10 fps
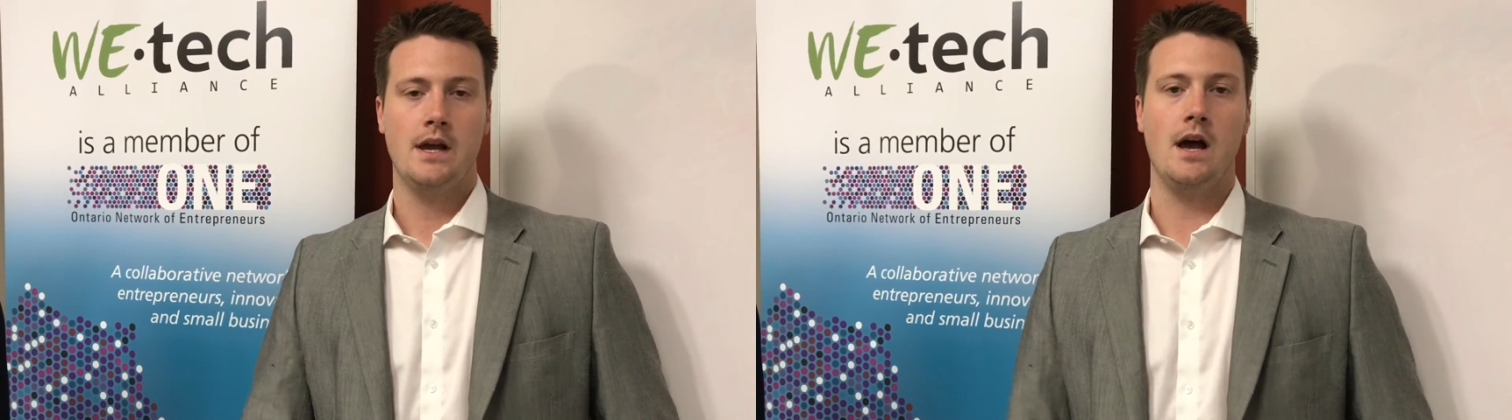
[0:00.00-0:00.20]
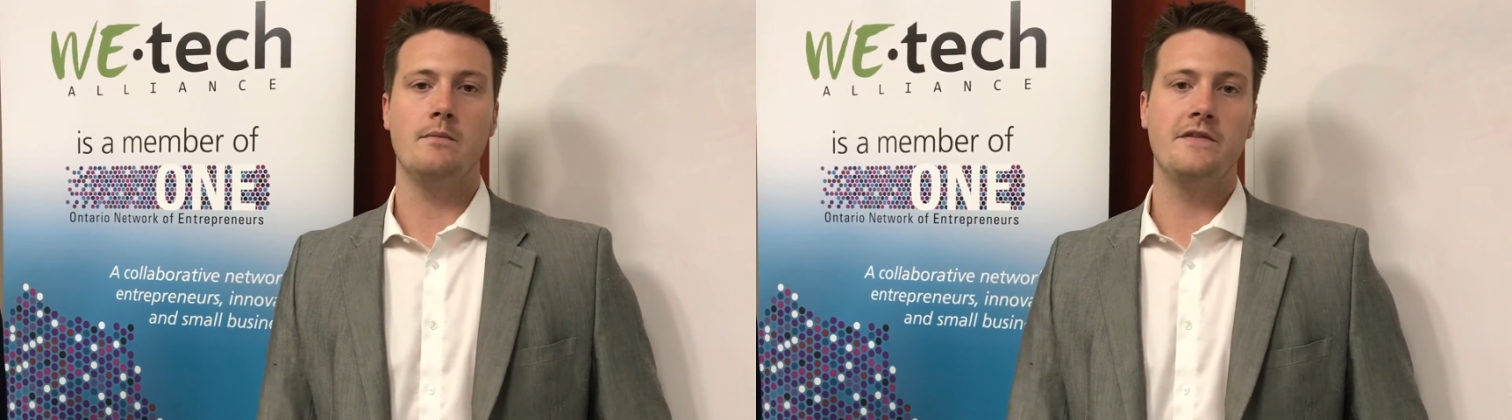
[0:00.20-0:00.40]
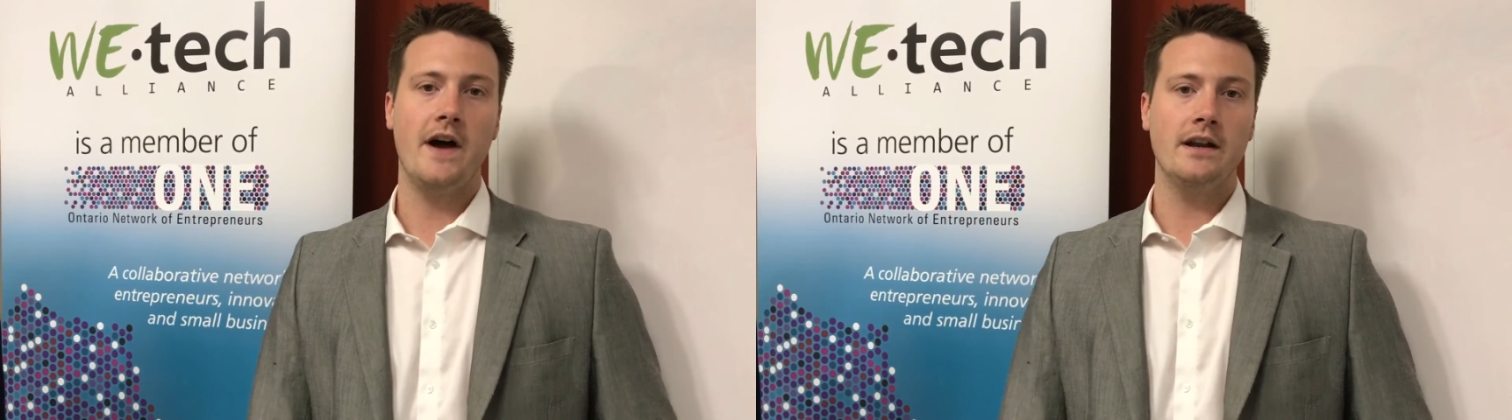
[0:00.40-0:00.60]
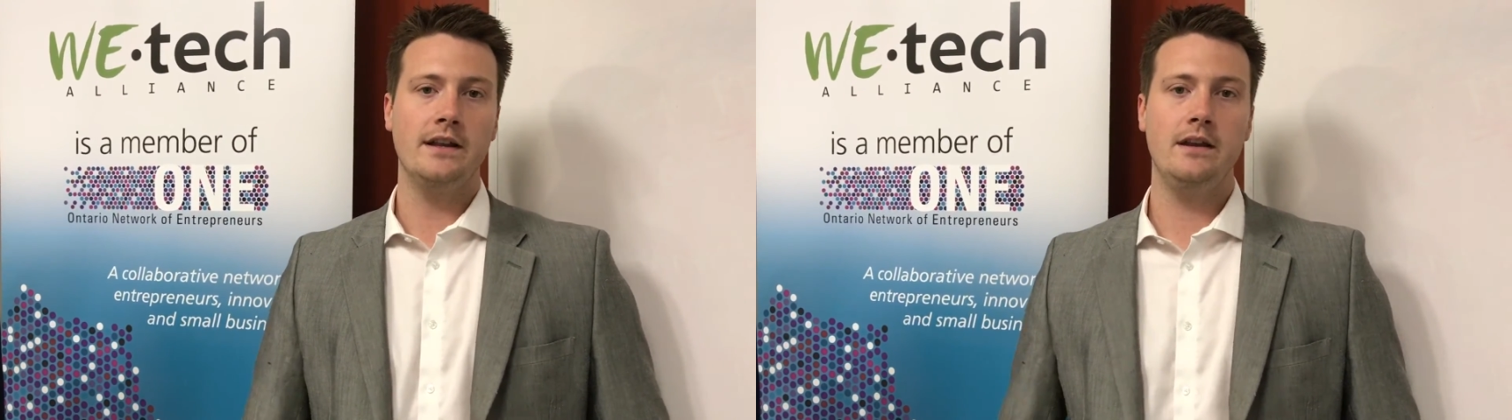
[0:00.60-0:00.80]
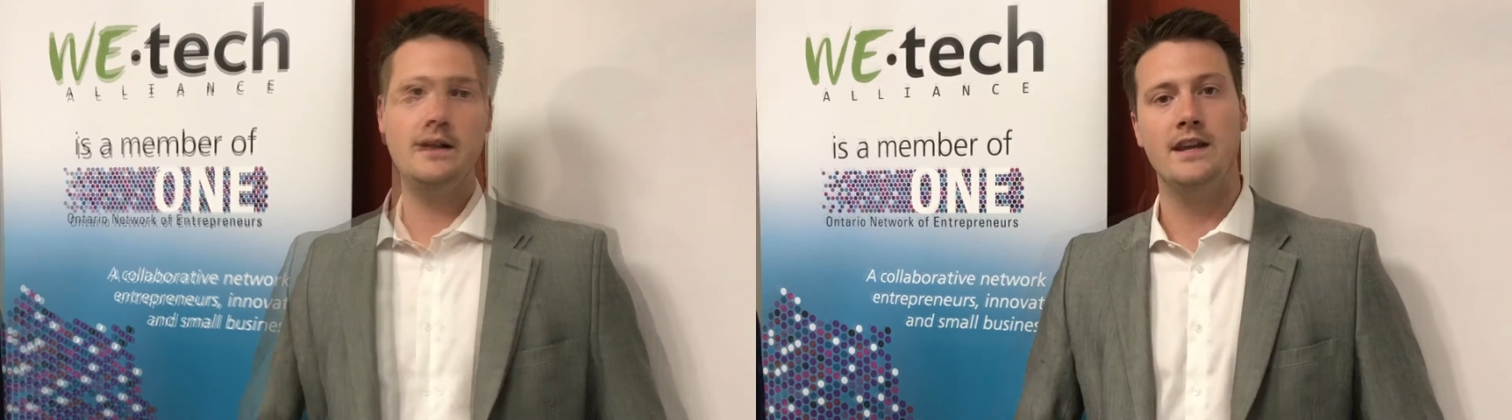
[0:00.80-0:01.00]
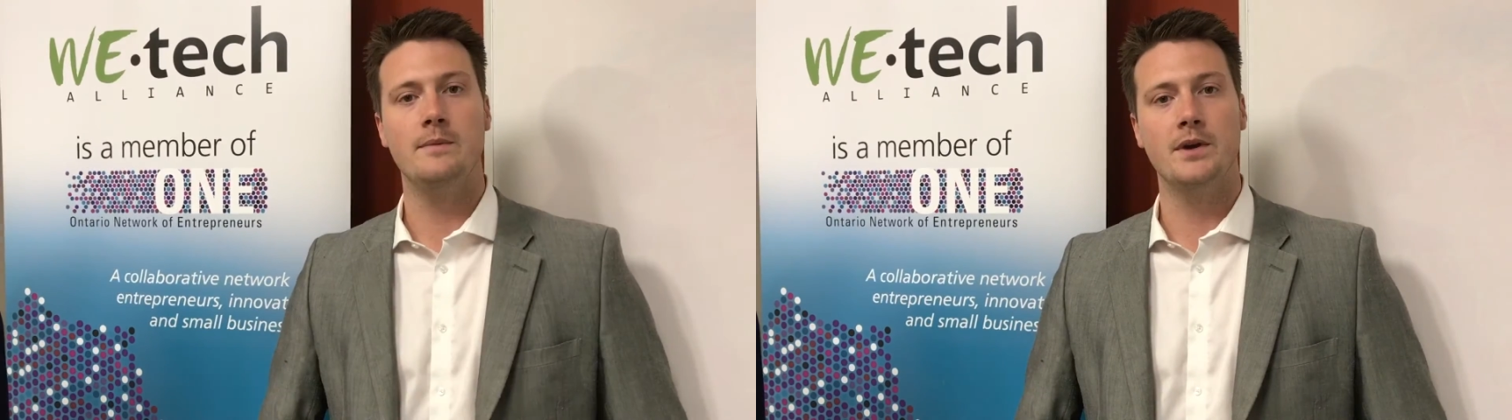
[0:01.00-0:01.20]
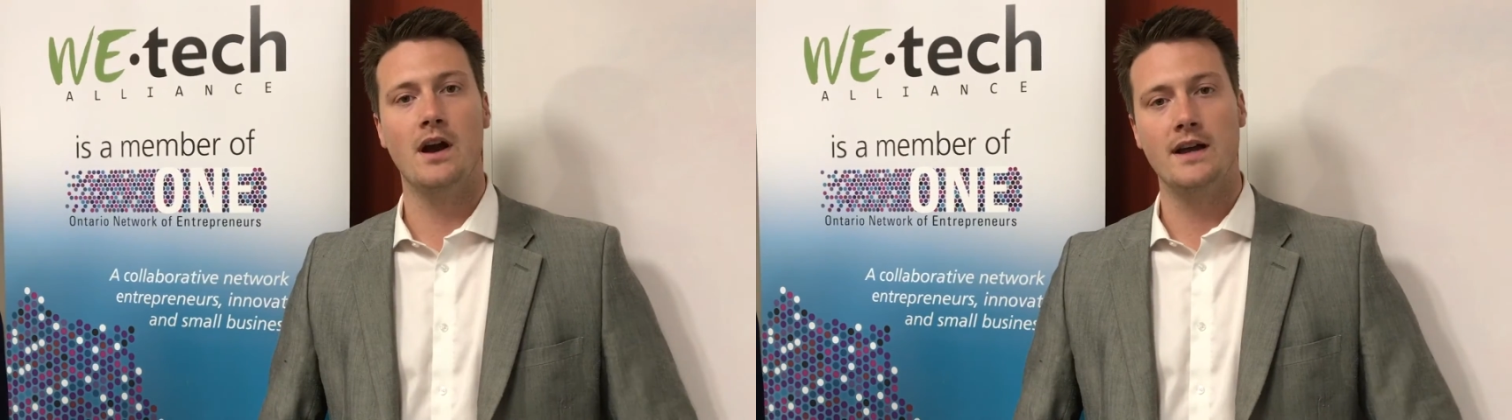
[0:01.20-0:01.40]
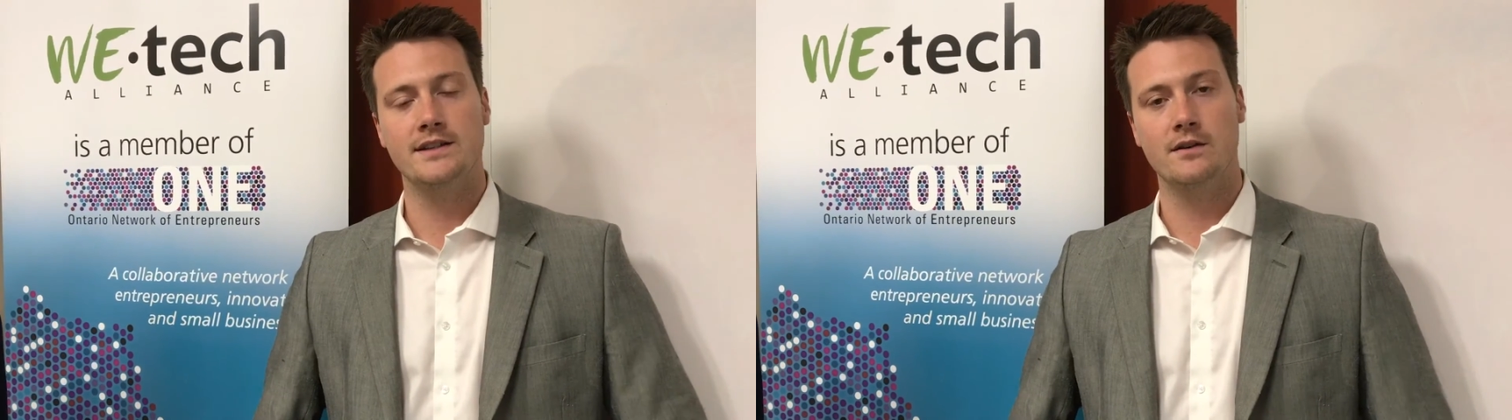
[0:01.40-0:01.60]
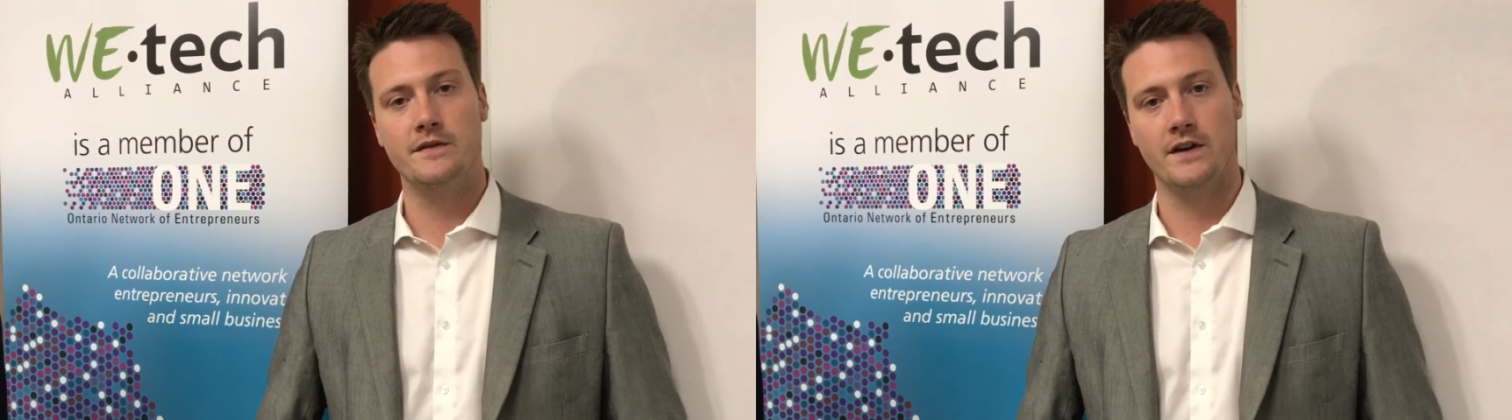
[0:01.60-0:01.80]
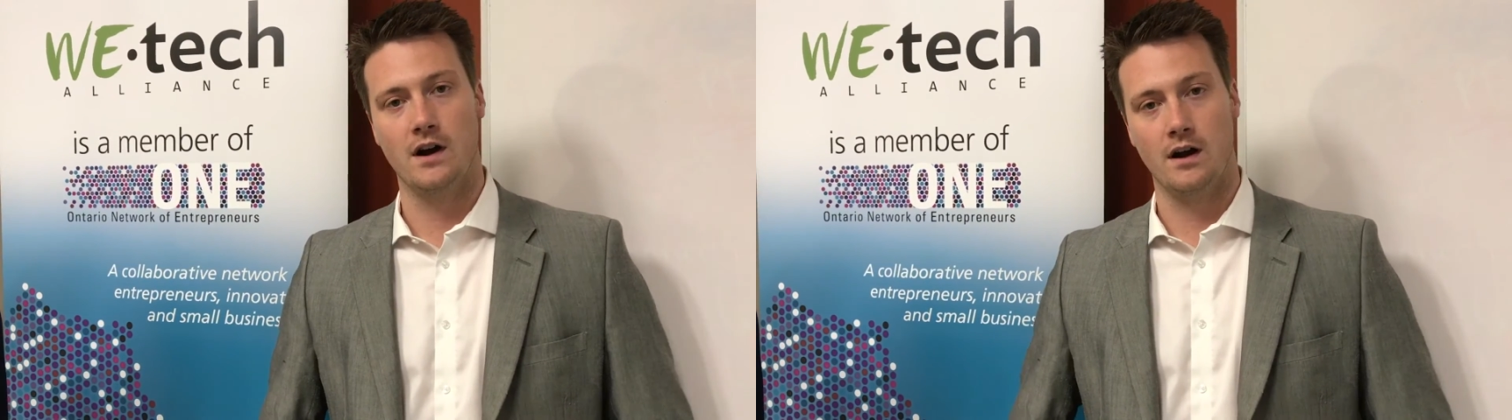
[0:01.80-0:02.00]
Um, finally, keep your eyes out
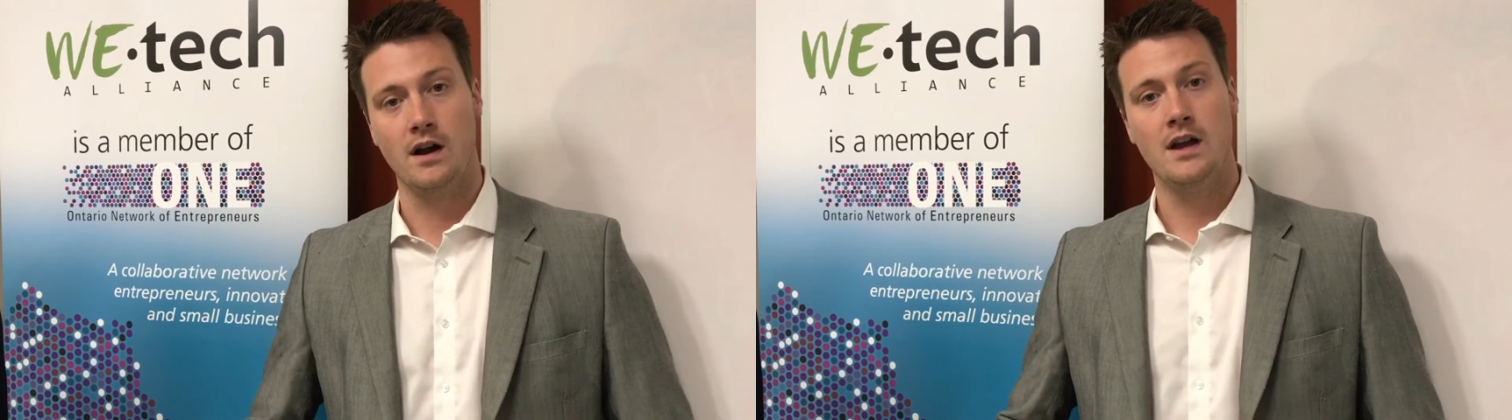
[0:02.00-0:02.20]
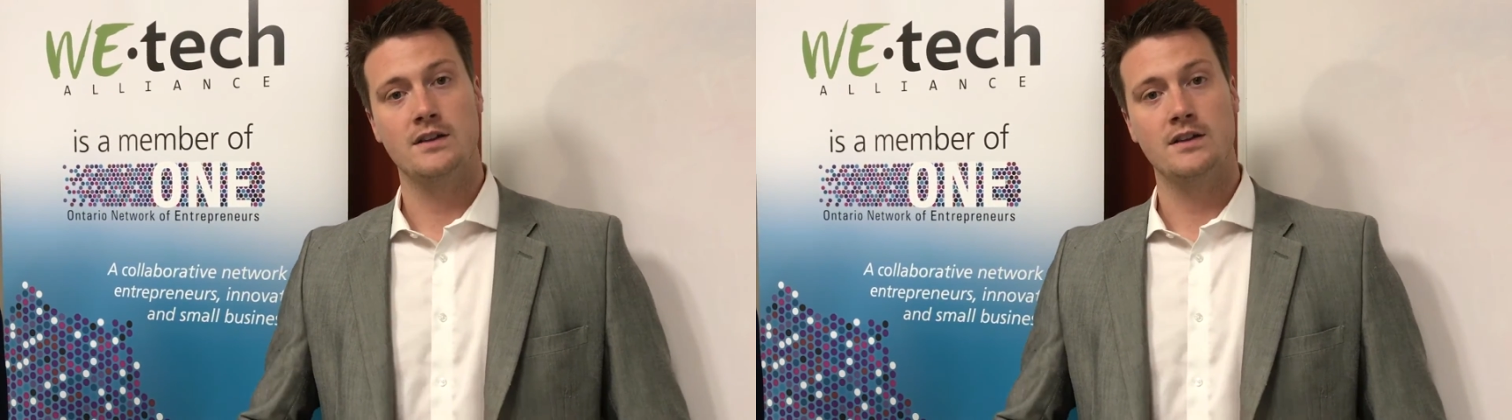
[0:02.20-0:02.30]
for our